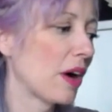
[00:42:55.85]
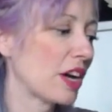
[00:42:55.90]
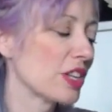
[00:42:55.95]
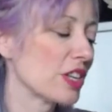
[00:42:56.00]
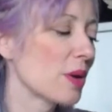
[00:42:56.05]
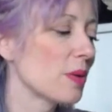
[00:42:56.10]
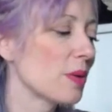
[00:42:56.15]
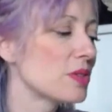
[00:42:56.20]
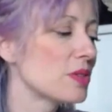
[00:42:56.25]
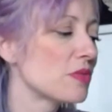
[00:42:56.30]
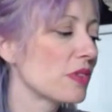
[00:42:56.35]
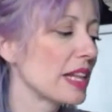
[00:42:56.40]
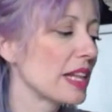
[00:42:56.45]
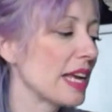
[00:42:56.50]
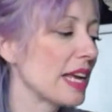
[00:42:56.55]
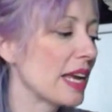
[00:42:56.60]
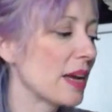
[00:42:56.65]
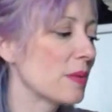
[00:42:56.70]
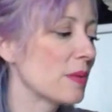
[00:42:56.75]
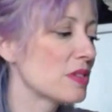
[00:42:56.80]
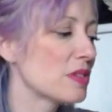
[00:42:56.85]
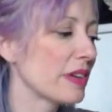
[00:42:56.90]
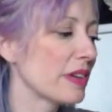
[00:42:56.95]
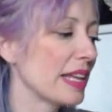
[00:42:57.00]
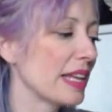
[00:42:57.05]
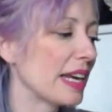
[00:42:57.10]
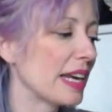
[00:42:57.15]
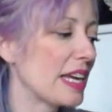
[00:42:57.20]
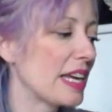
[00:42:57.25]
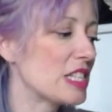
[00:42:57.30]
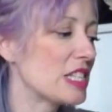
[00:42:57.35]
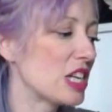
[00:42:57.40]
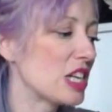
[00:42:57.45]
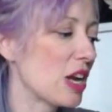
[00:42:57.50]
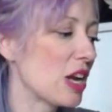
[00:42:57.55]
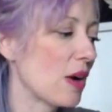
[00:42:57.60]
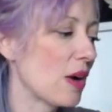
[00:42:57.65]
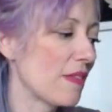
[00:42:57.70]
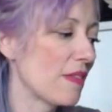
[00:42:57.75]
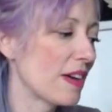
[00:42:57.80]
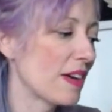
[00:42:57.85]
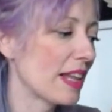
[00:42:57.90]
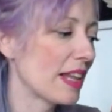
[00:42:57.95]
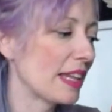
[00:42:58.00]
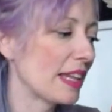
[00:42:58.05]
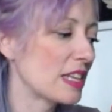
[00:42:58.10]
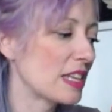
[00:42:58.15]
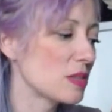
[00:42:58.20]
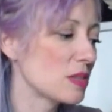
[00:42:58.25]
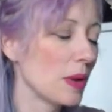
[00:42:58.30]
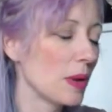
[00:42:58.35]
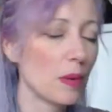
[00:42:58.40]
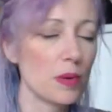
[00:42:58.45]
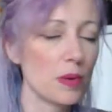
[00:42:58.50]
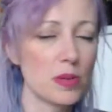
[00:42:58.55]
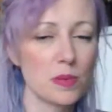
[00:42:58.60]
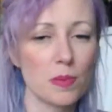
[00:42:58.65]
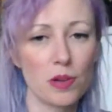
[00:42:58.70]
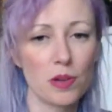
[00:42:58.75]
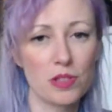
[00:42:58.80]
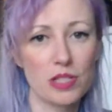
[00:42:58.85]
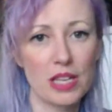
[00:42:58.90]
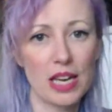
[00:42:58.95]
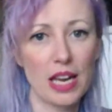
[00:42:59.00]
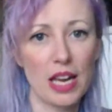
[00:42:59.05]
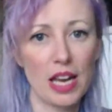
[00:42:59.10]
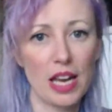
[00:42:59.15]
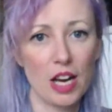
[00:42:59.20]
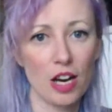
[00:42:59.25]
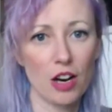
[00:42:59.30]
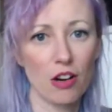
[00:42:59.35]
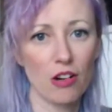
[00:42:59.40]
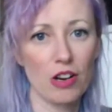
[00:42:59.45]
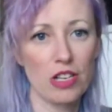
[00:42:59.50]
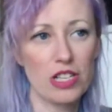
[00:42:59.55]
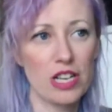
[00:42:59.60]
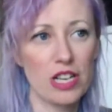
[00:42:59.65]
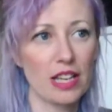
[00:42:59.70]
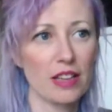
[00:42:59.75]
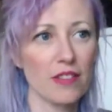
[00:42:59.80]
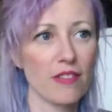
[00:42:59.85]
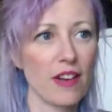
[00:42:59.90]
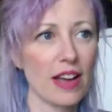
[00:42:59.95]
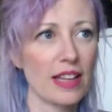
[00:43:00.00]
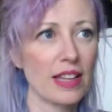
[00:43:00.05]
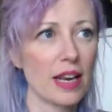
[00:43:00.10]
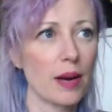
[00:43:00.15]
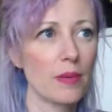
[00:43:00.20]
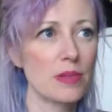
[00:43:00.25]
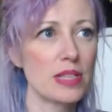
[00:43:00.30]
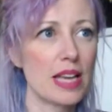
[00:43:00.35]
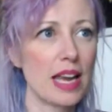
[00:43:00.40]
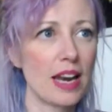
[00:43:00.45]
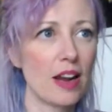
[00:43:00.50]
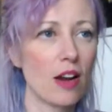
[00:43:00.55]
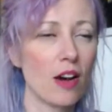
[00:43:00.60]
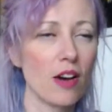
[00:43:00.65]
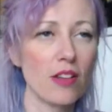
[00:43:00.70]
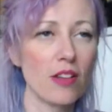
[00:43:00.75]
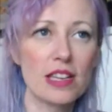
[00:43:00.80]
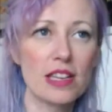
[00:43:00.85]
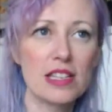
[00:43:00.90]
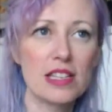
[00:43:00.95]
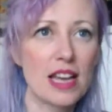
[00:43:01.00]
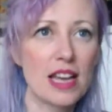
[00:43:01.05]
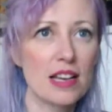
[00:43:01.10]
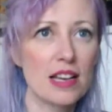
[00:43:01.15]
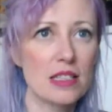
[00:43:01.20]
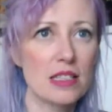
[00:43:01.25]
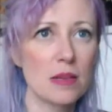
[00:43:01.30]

So it was really nice to know. I felt like this week was mostly encouraging. The fact that I was getting all these sales in the